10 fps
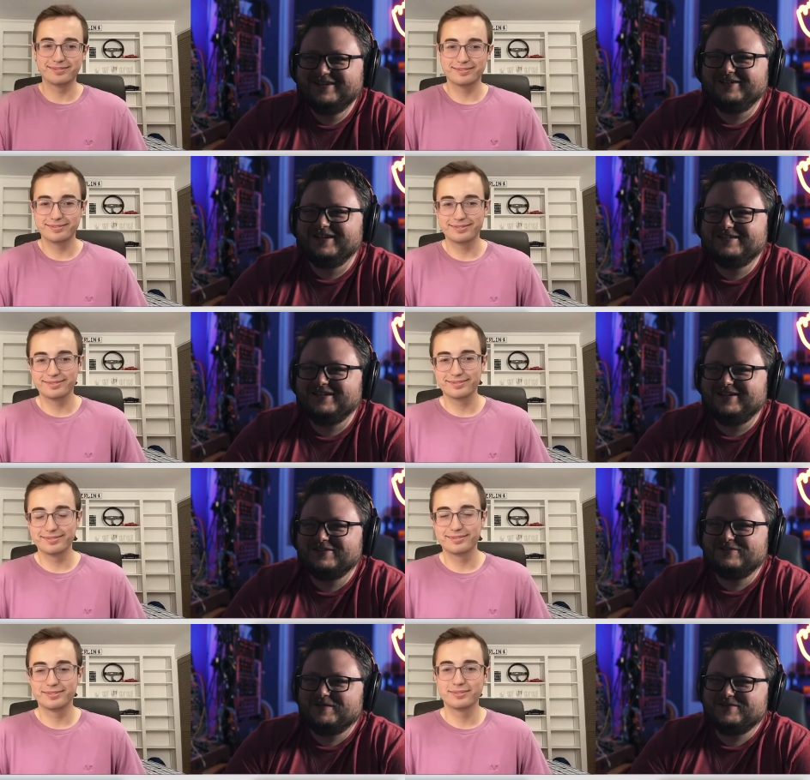Speaker 1: Links in the
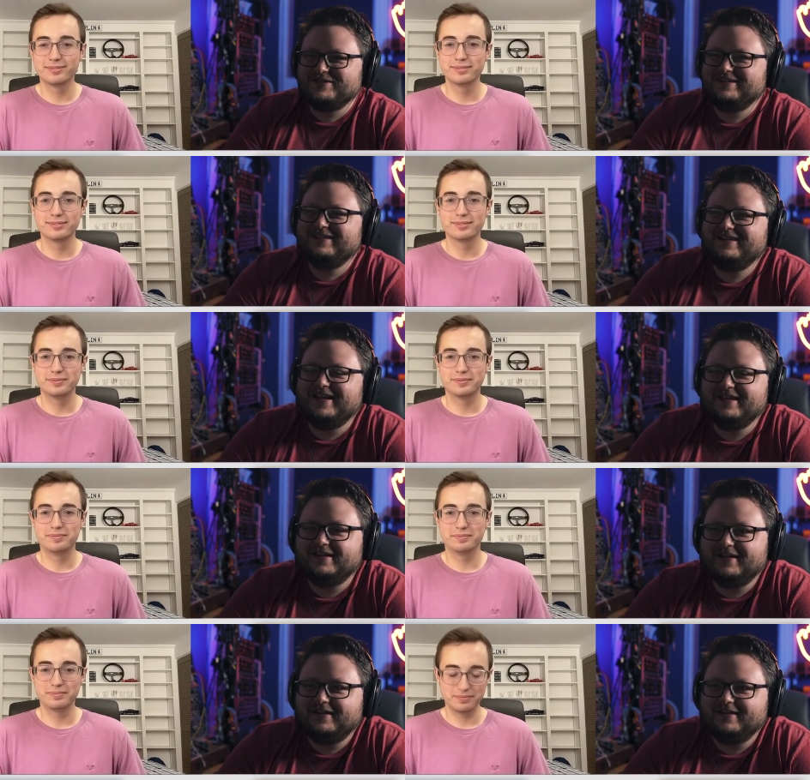description. And
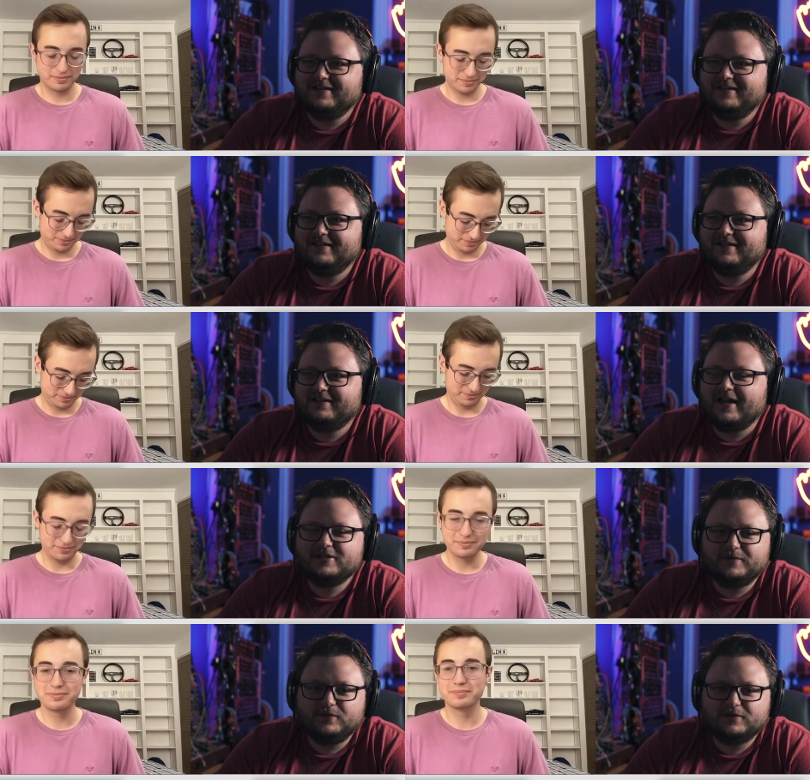uh, Kyle's
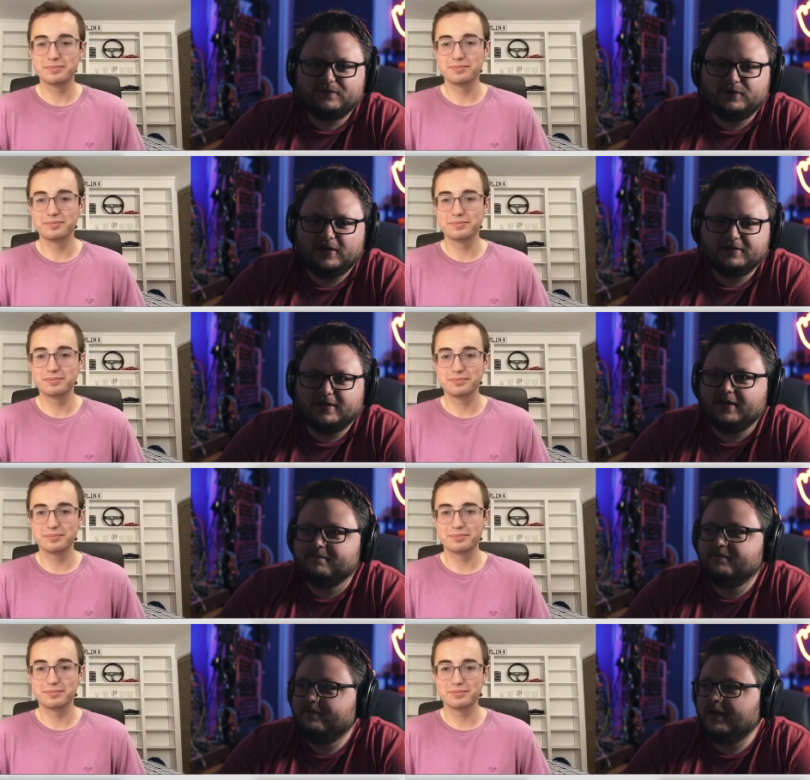been doing this for a long
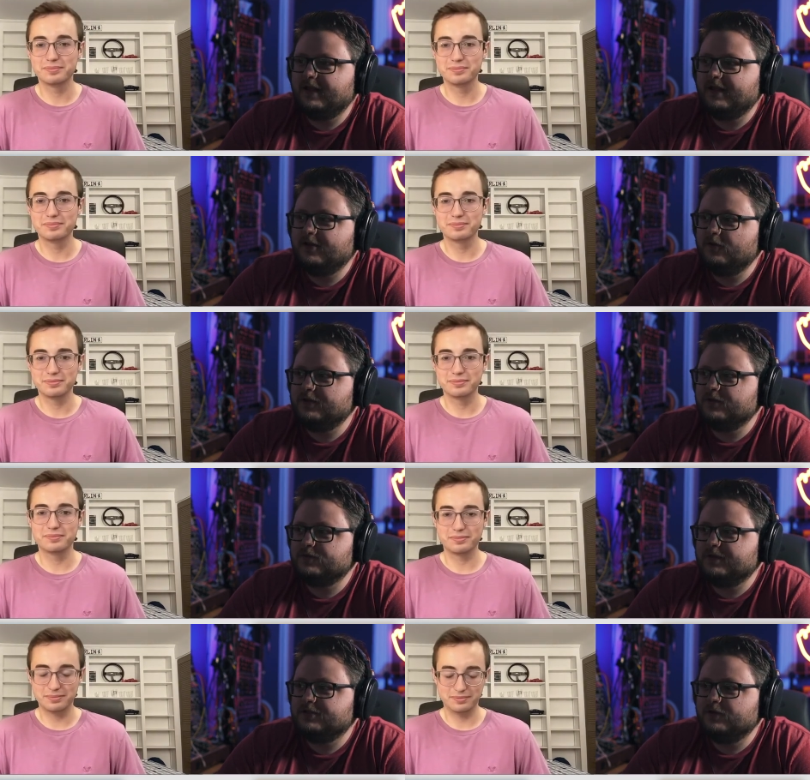time, and I know he knows what
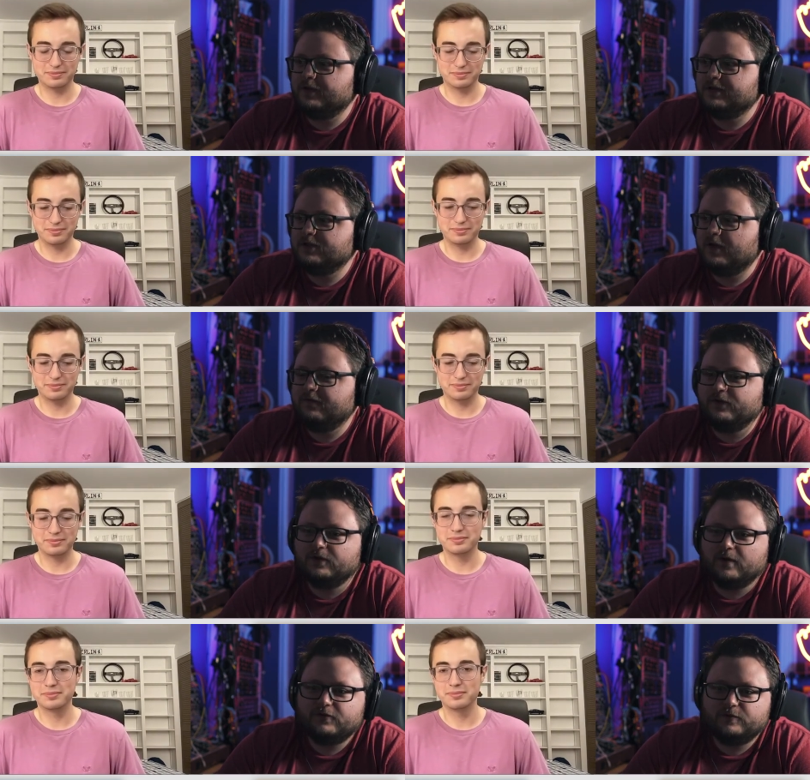he's doing. So I feel
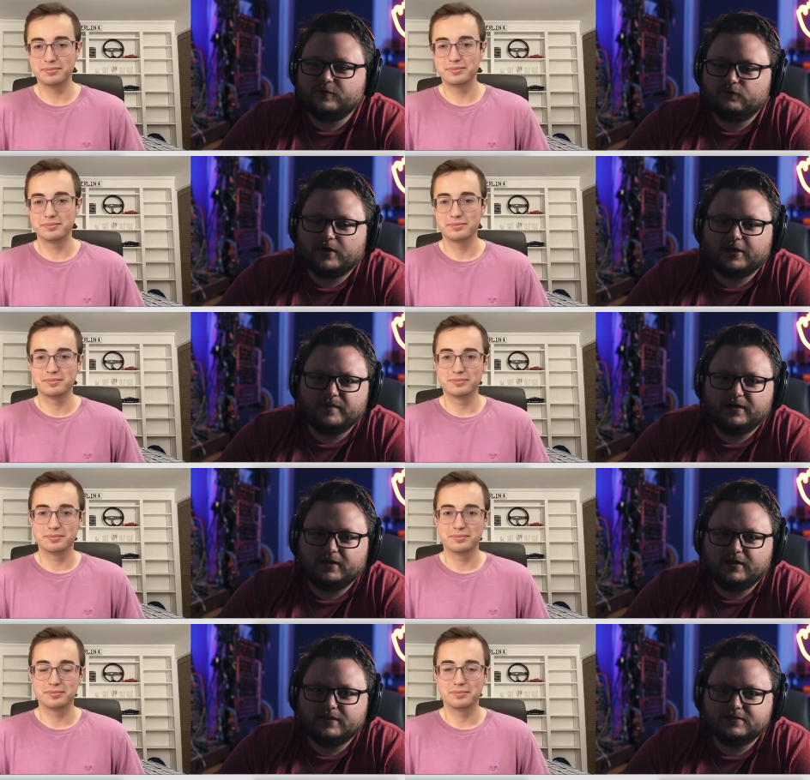comfortable
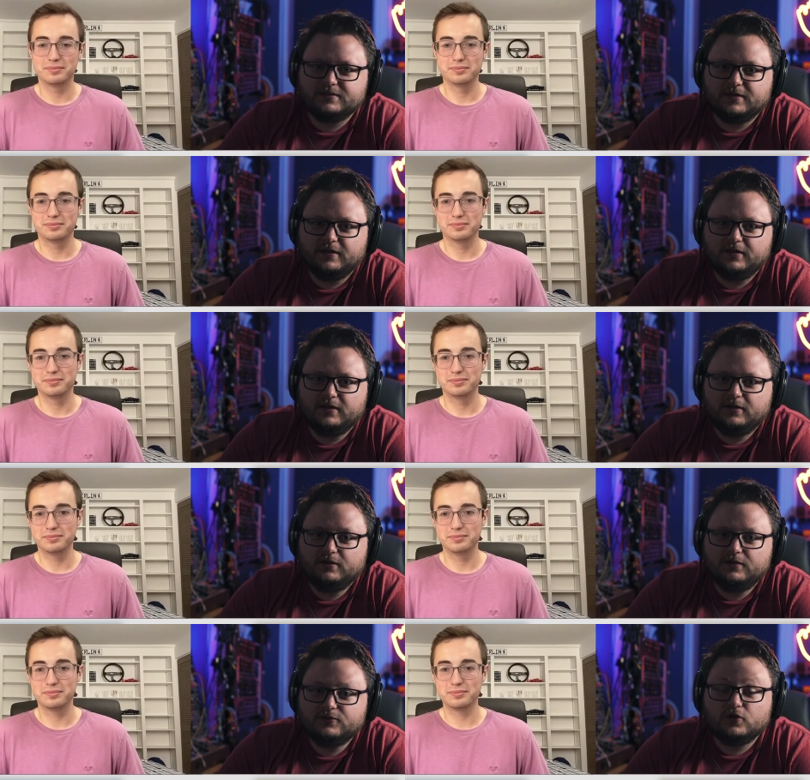recommending his
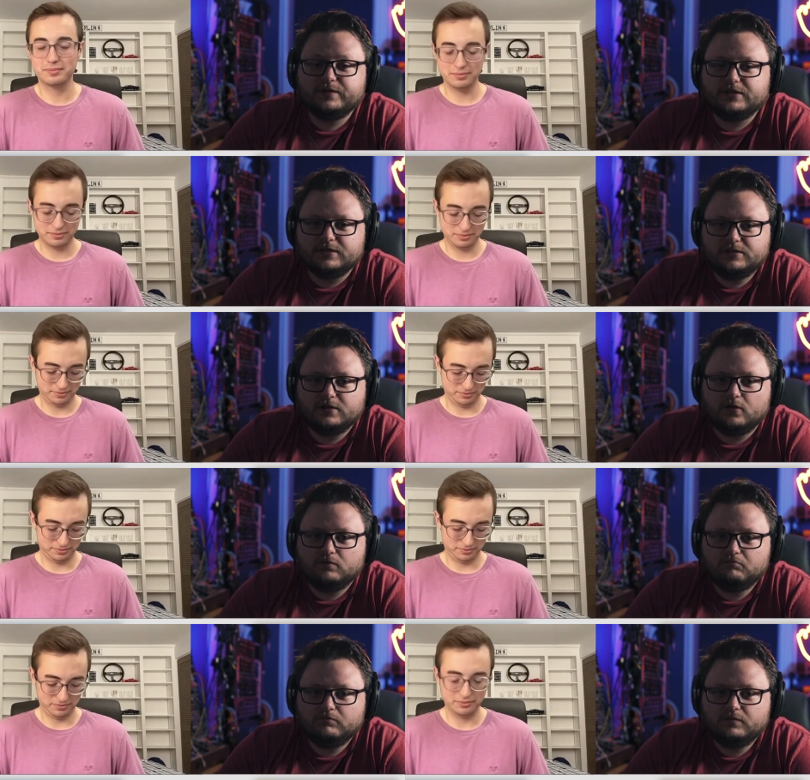services. So
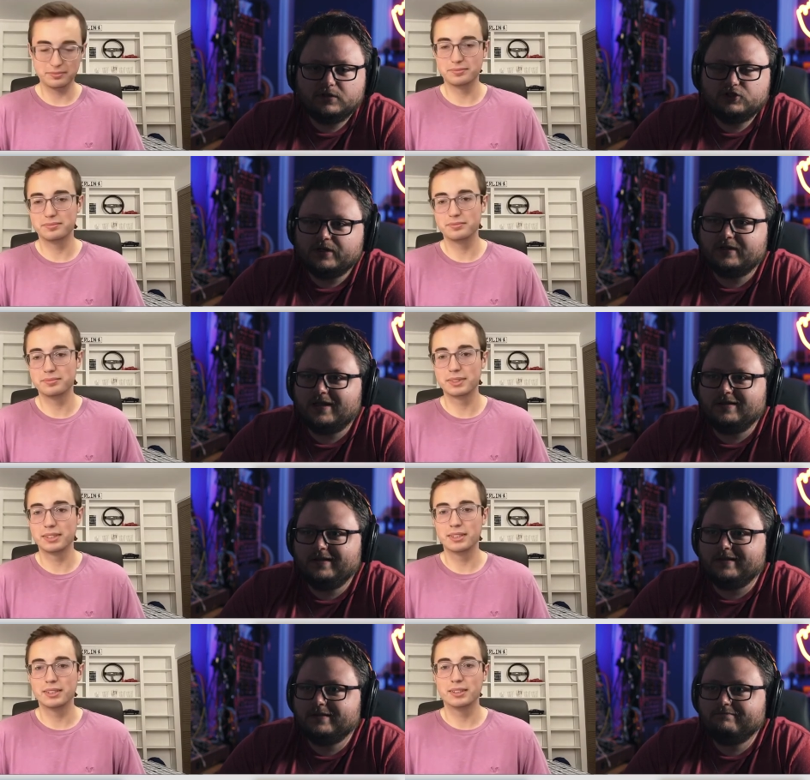check that
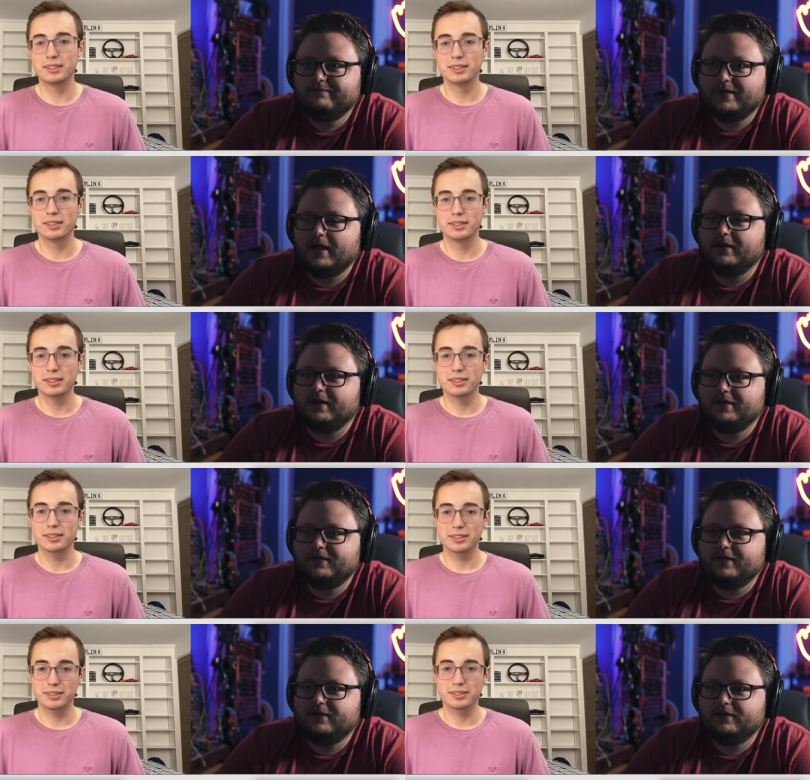link. Kyle,
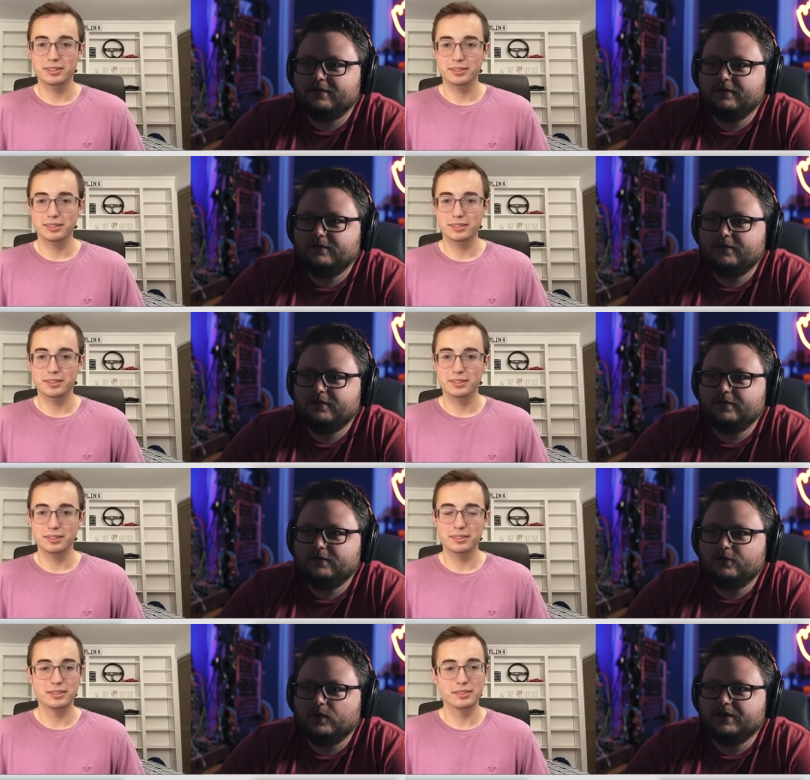anything
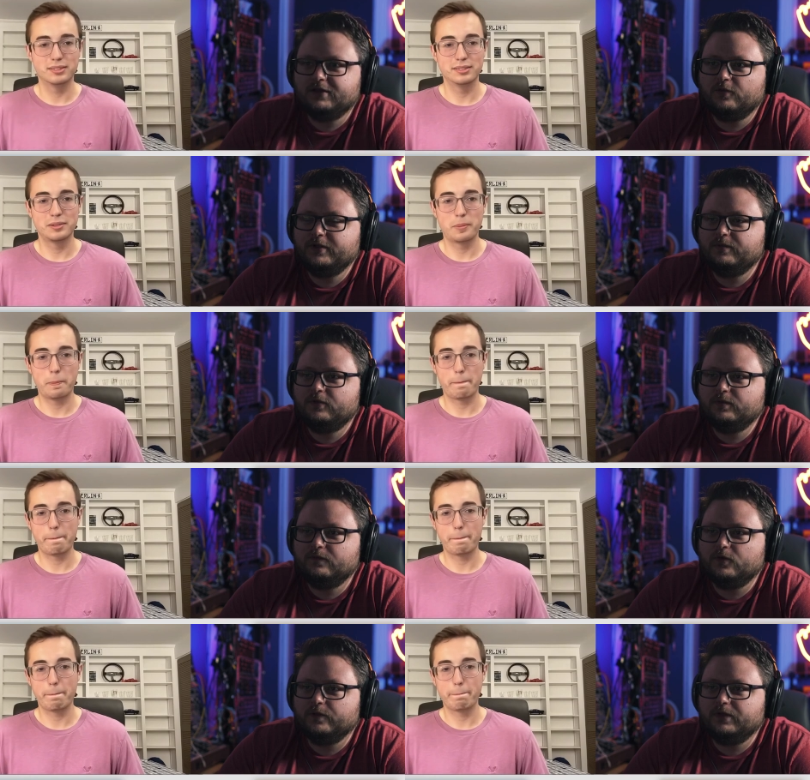you want to tell people
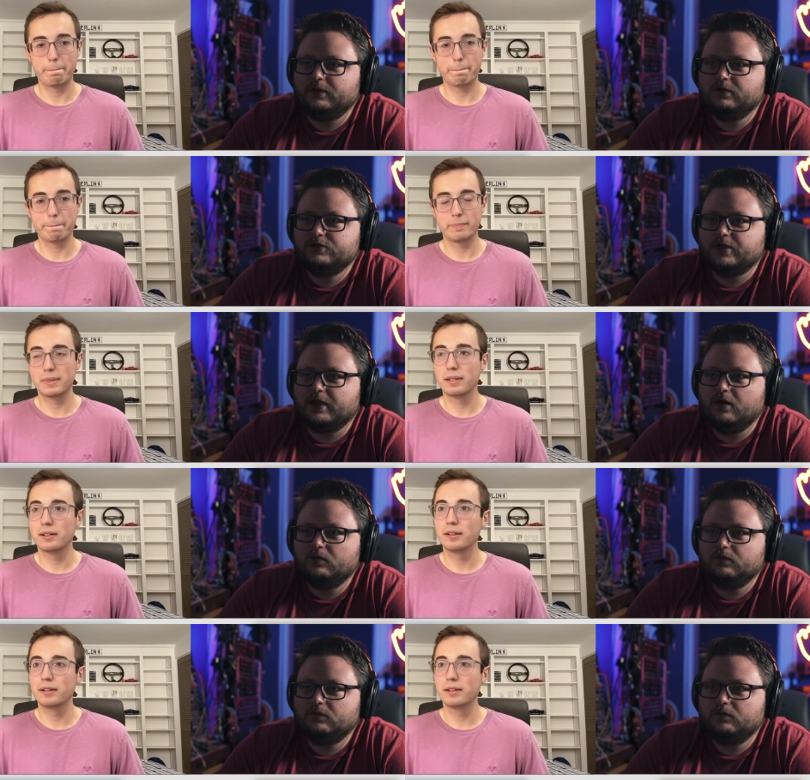before we check out?